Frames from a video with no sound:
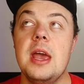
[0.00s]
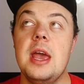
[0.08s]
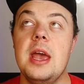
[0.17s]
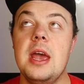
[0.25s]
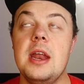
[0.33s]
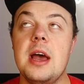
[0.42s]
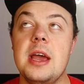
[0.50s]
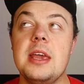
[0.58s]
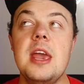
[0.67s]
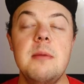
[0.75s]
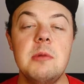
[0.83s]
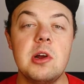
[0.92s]
and I
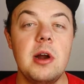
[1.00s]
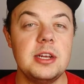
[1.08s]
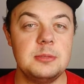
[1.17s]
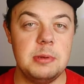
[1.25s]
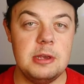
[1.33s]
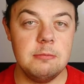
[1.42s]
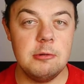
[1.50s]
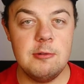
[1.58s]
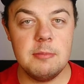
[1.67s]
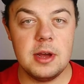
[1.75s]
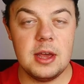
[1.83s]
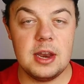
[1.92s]
came across Pete
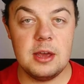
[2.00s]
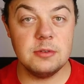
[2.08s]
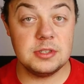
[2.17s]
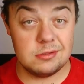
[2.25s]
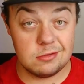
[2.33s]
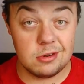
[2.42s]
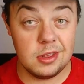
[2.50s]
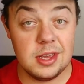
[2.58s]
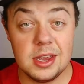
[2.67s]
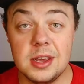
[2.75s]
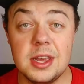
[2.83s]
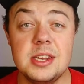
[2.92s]
Puma and it was in really
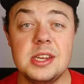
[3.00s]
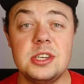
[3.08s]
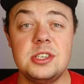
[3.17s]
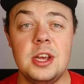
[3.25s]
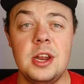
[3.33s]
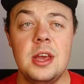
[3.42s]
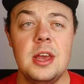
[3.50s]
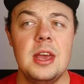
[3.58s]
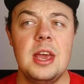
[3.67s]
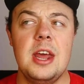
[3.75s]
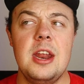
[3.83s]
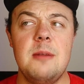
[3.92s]
good condition
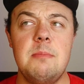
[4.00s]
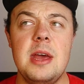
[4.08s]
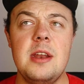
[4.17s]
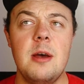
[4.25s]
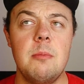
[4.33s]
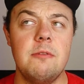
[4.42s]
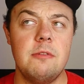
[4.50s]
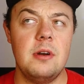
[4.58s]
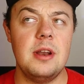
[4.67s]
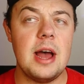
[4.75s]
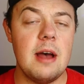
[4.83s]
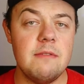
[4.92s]
and had been up for
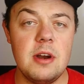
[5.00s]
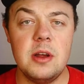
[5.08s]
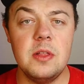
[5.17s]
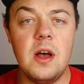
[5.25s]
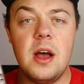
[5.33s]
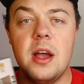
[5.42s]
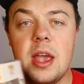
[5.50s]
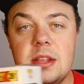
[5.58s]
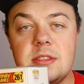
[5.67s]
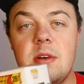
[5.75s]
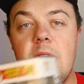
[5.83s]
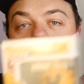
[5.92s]
not very long. And so